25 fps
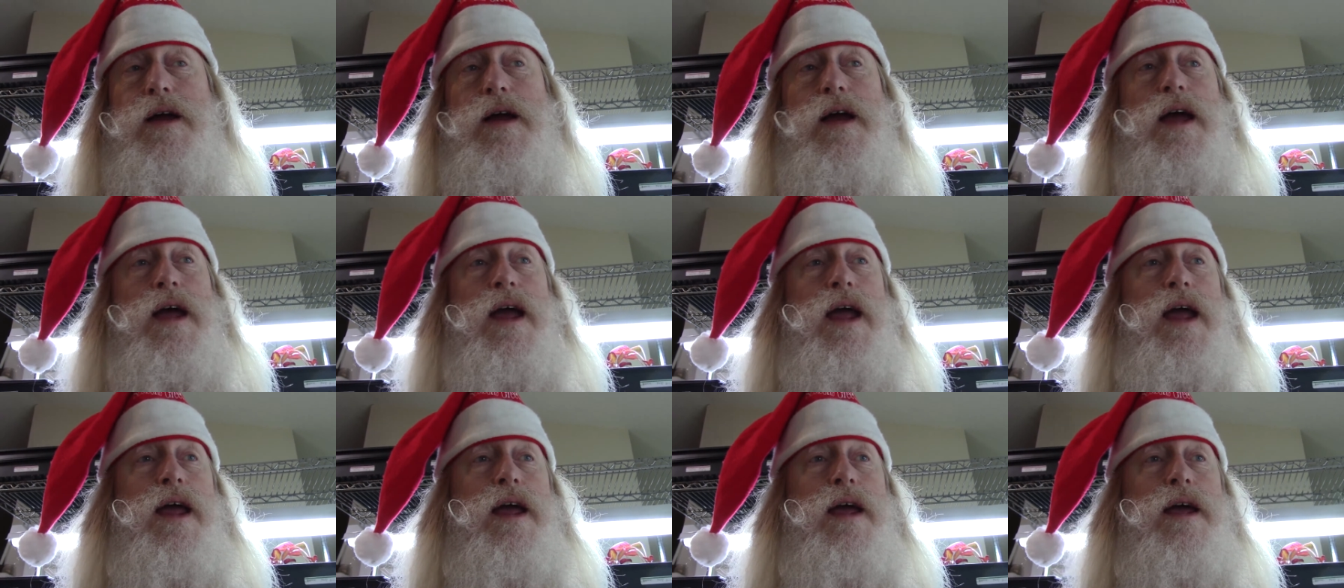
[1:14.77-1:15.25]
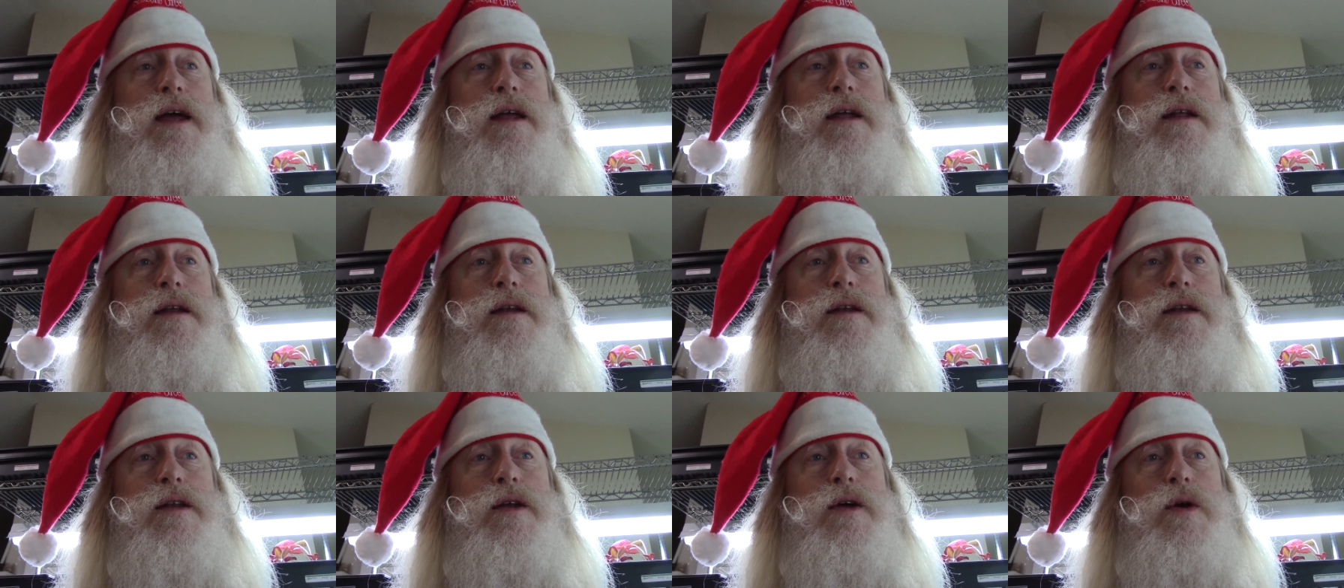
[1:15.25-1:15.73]

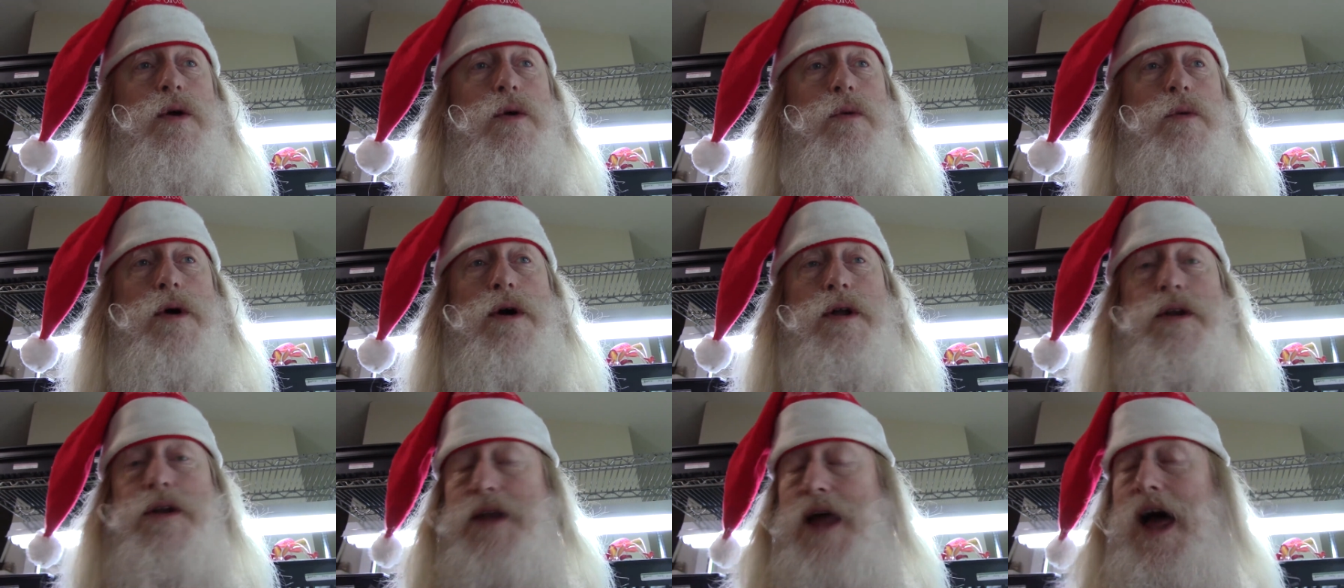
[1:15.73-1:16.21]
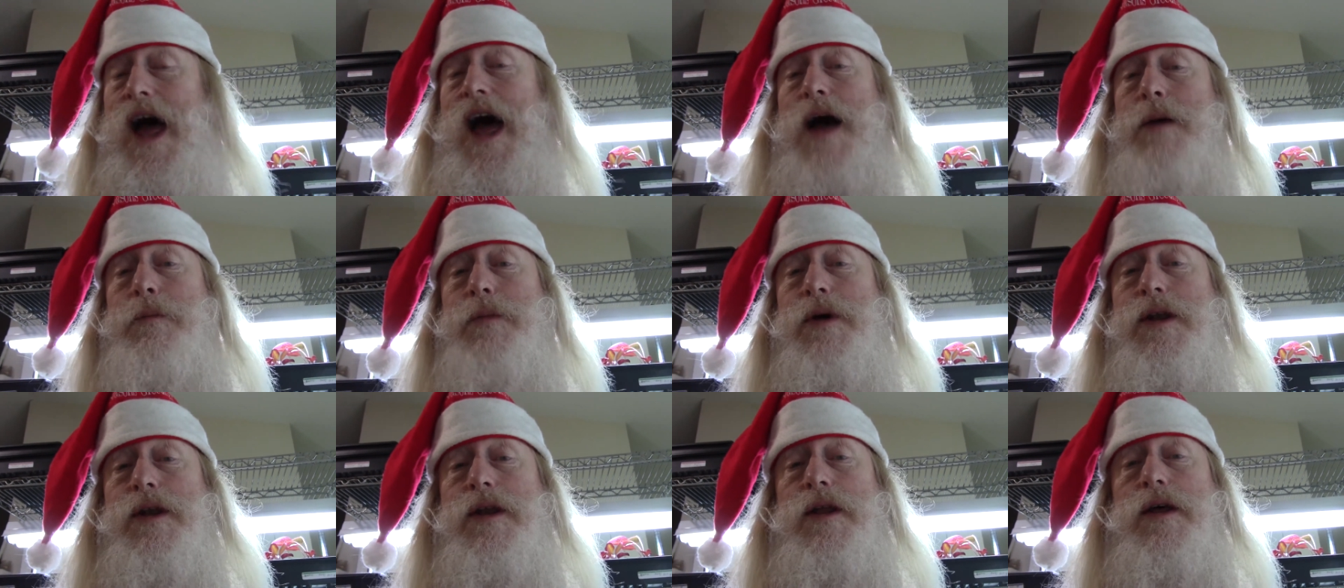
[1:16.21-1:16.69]
and to
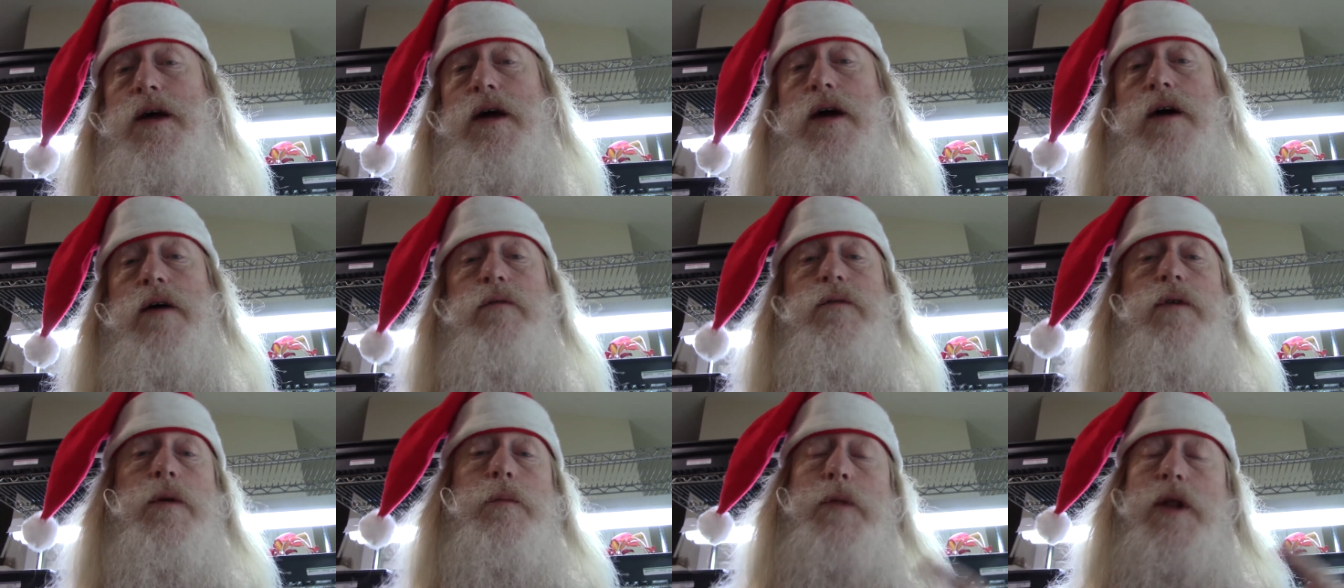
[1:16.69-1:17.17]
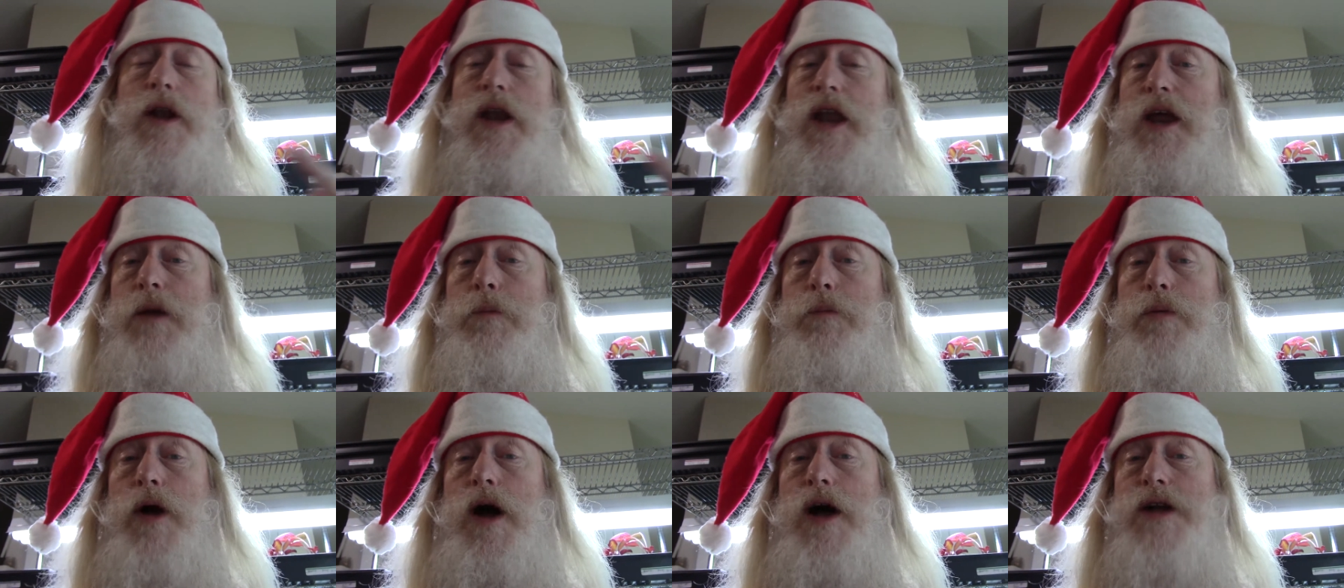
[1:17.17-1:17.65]
Diamond from the
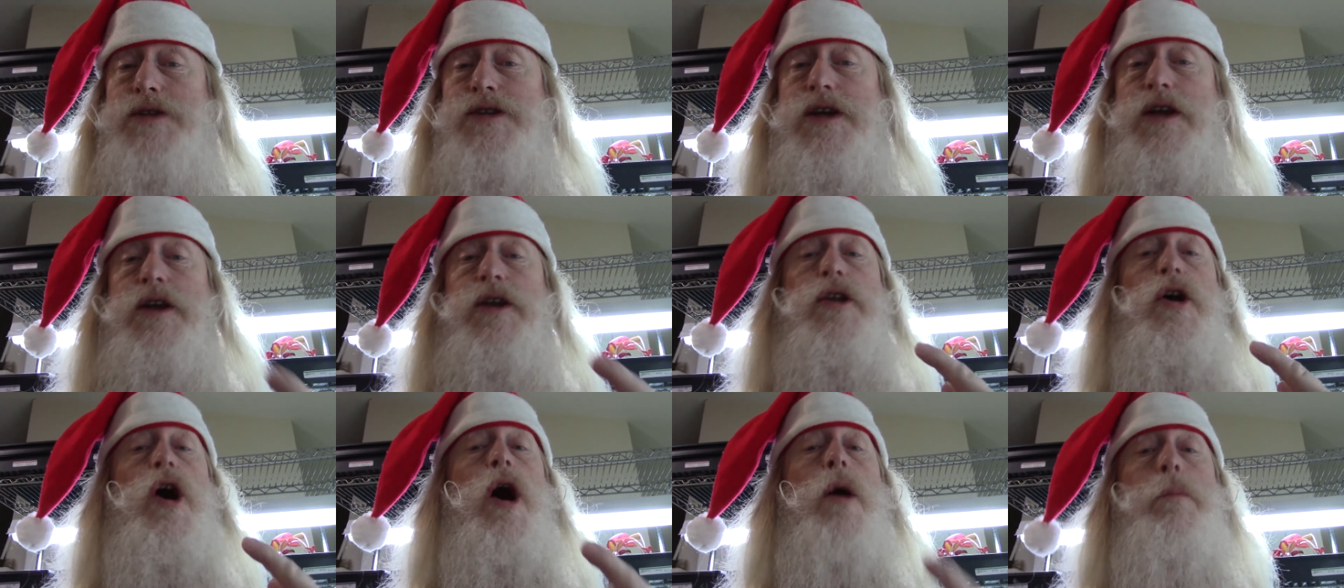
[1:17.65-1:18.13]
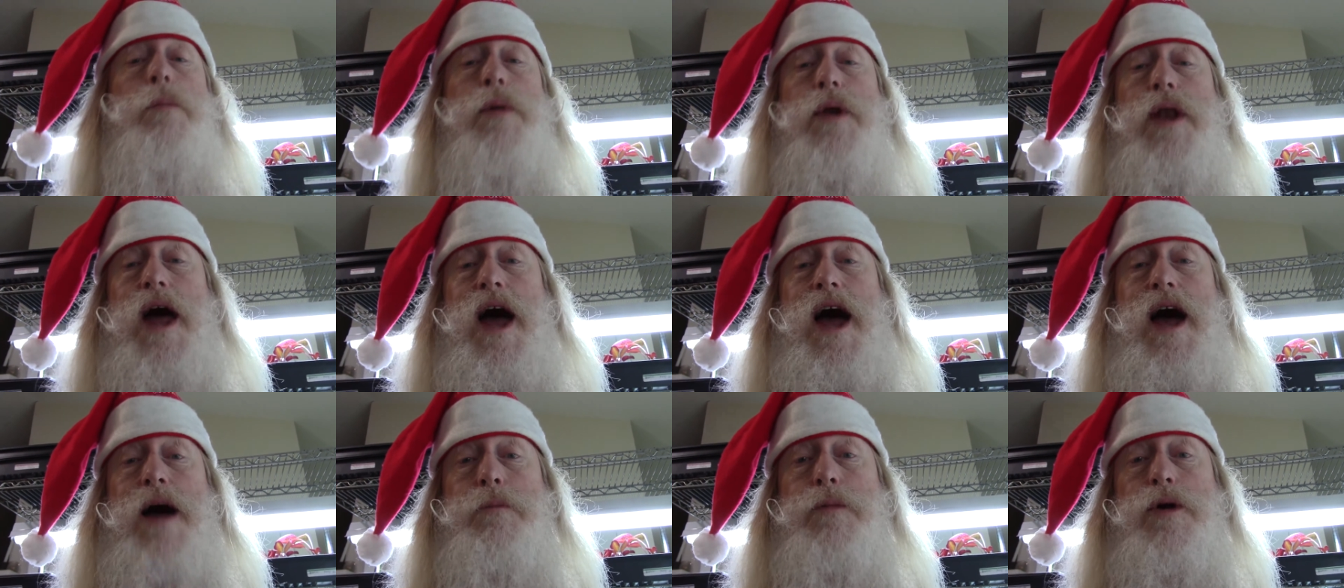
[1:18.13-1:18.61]
Leak Project and the
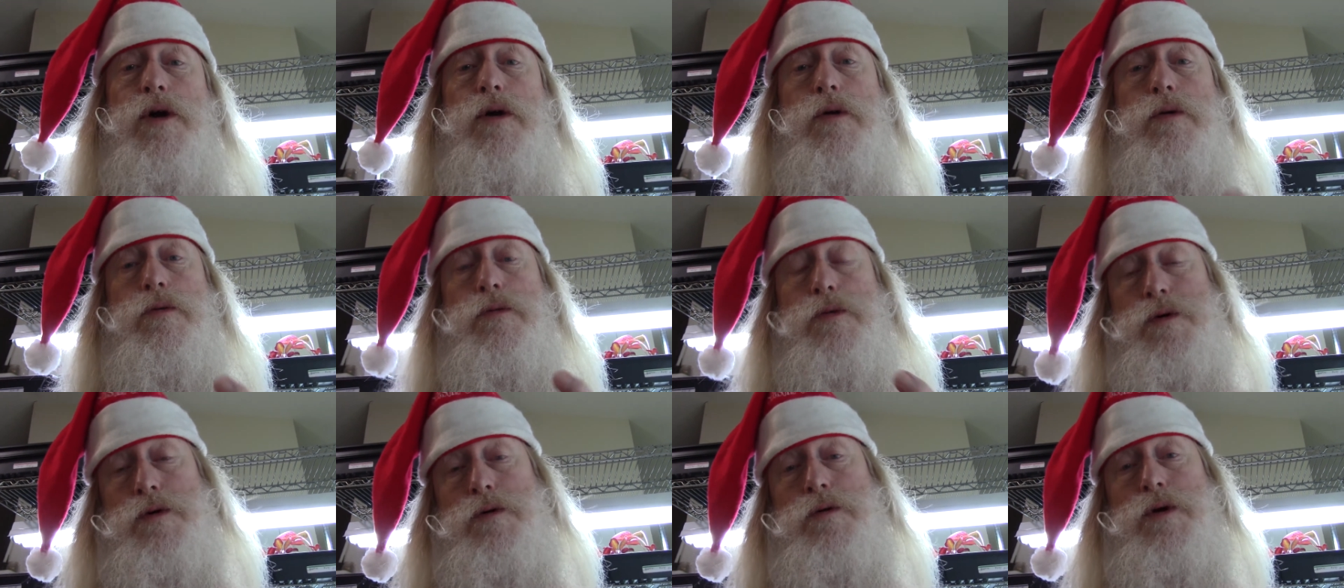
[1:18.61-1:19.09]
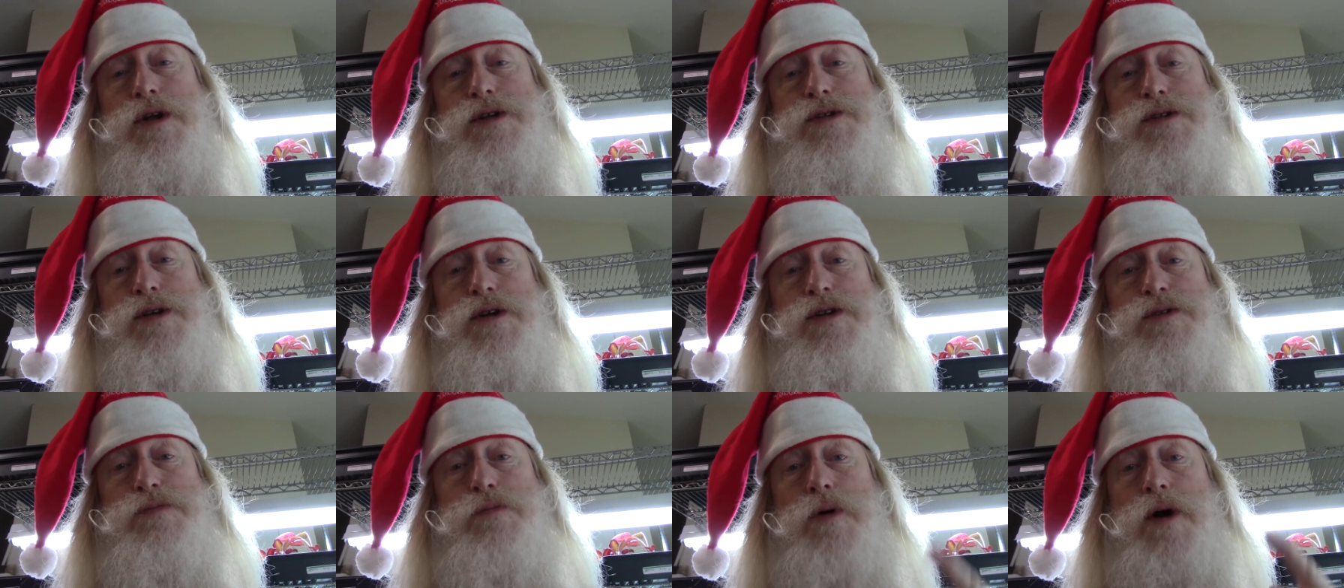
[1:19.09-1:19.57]
Oppenheimer
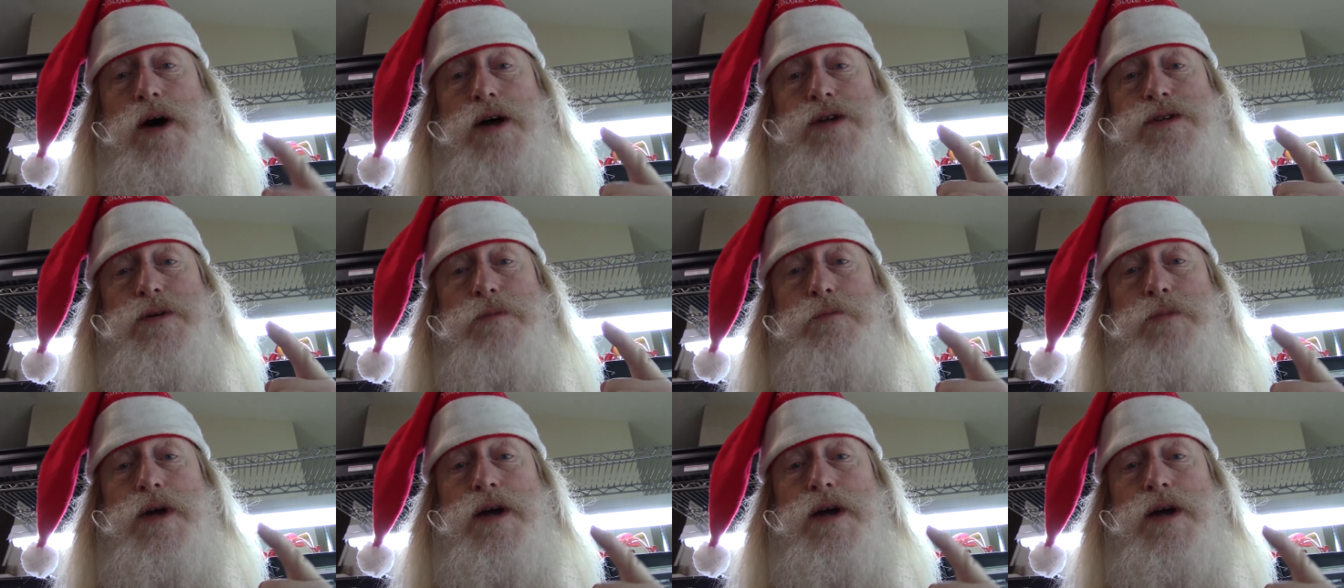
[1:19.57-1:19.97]
Research Project,